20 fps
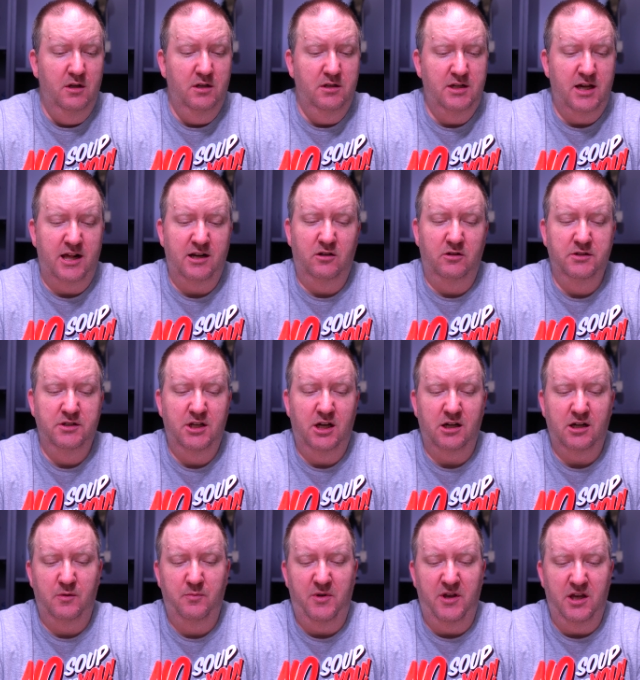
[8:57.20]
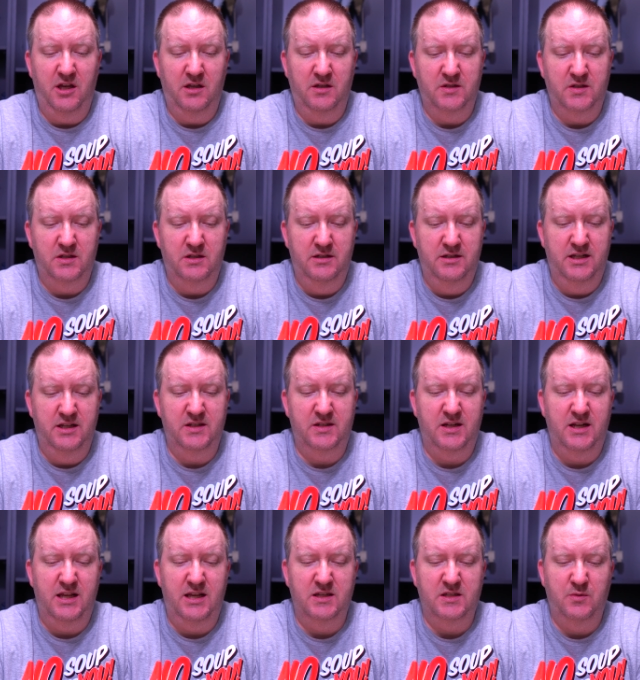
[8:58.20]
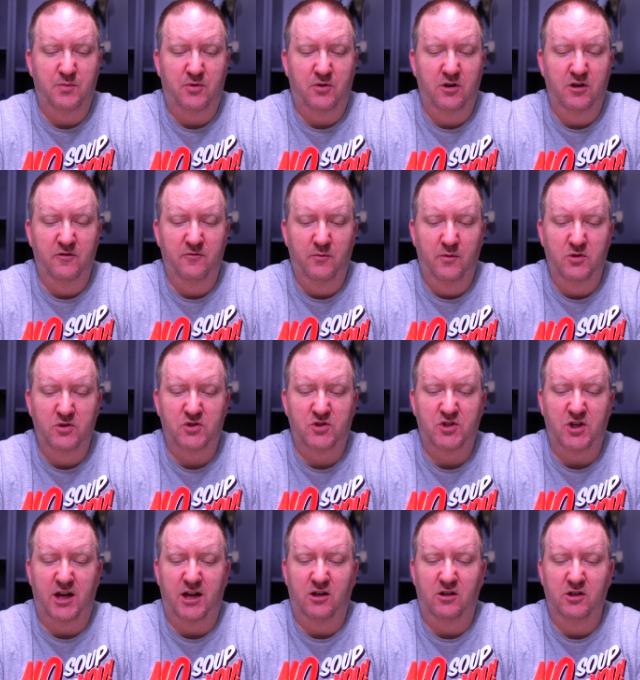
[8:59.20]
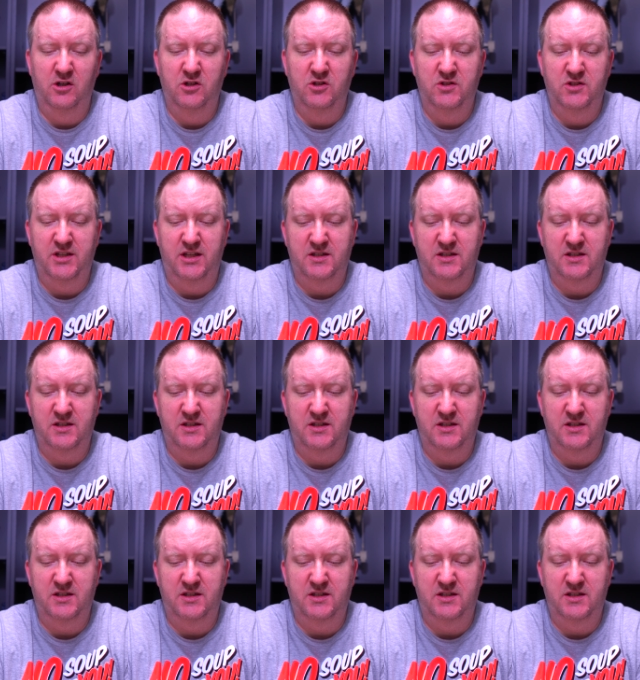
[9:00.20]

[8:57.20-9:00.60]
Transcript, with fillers: Donald Duck Pez. Disney is a part of most childhoods.